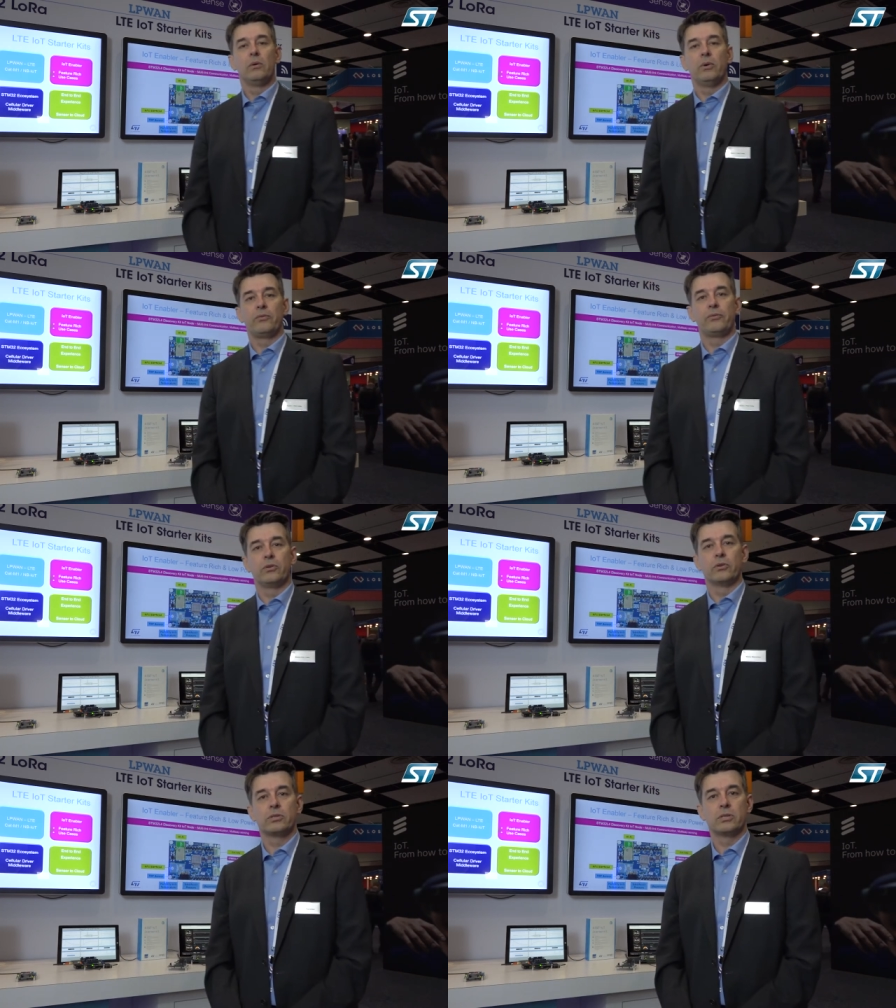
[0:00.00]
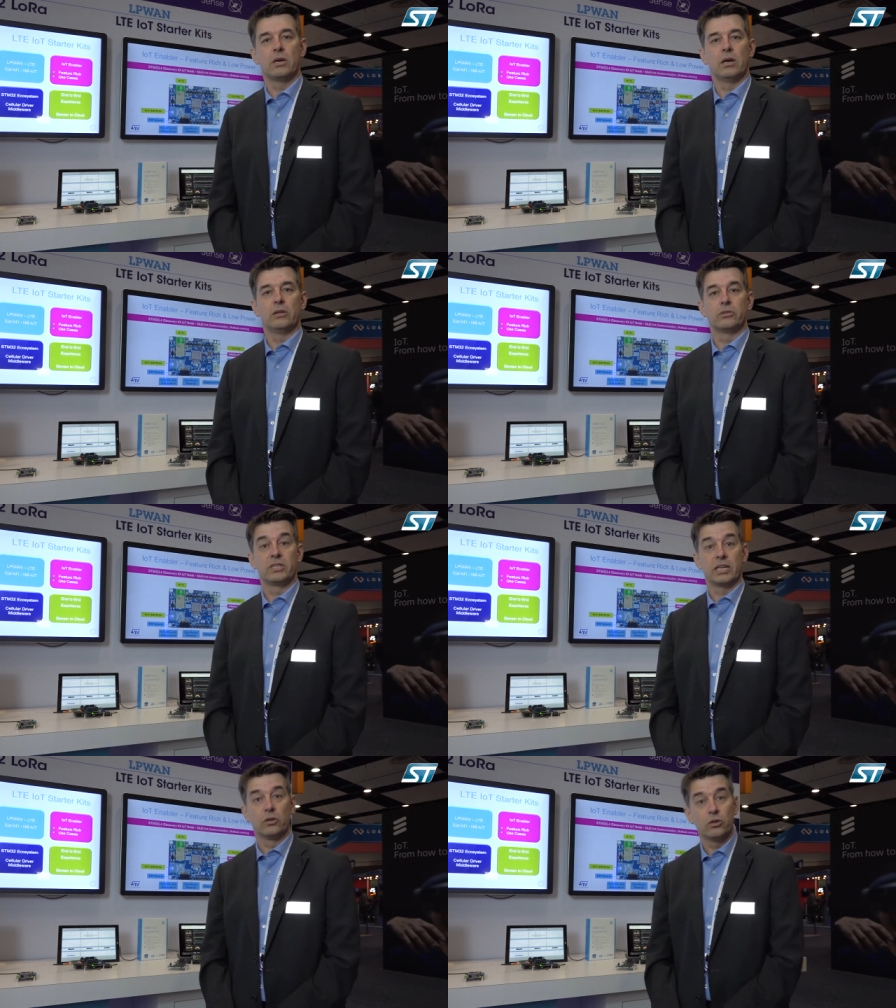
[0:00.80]
with those,
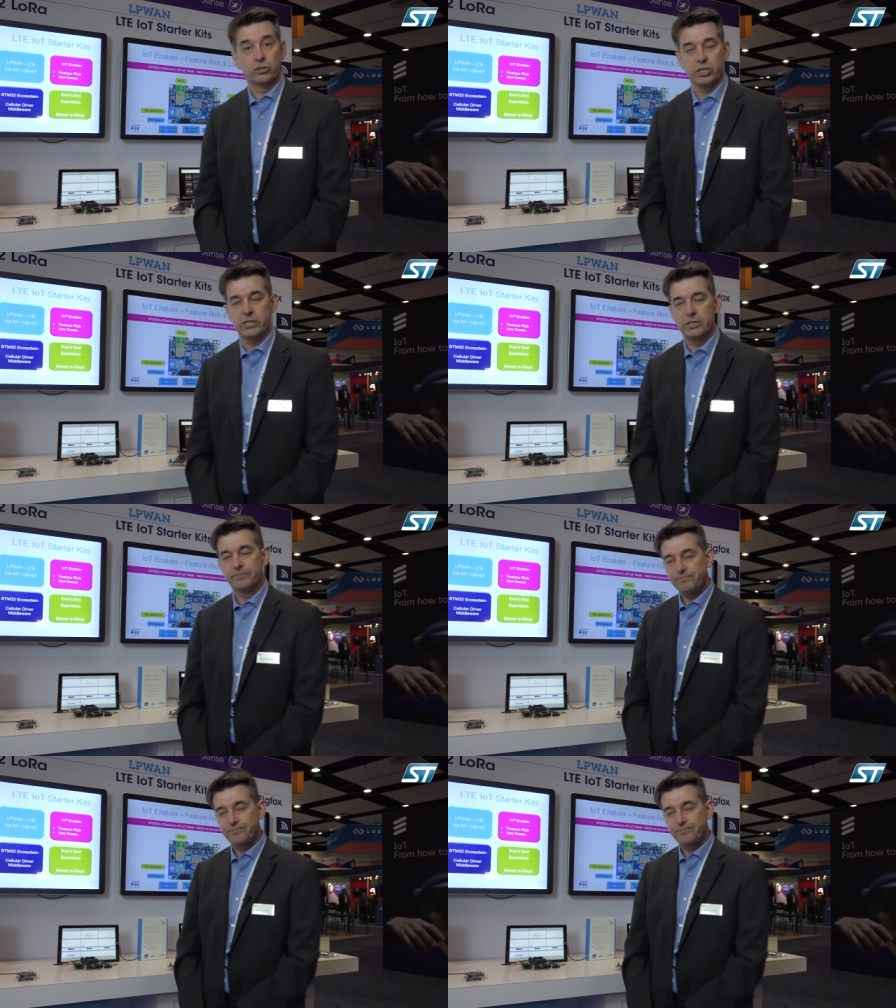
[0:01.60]
those technologies